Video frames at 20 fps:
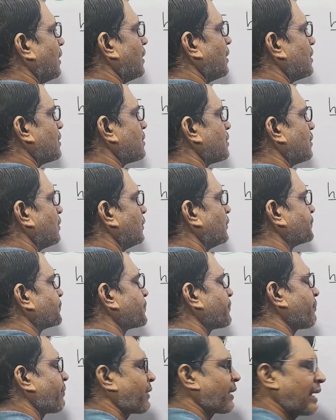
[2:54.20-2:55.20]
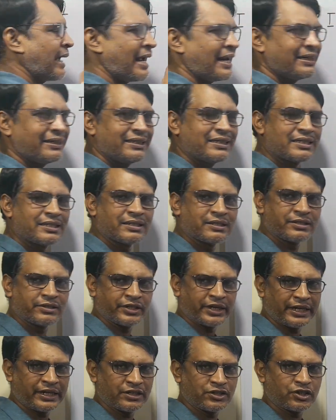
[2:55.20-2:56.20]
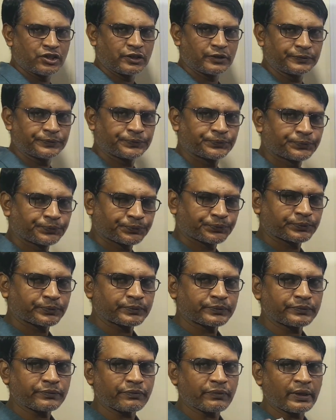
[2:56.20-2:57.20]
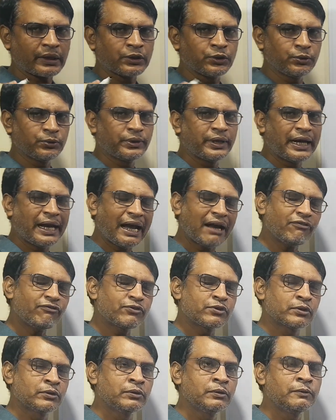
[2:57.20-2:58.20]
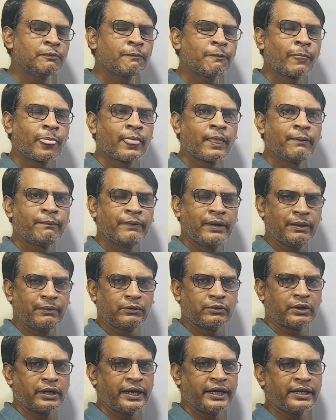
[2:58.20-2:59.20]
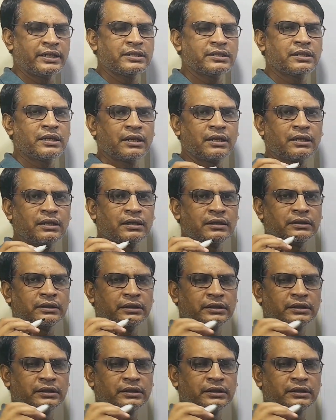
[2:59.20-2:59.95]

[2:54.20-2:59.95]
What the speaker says: So at this stage, you have to memorize the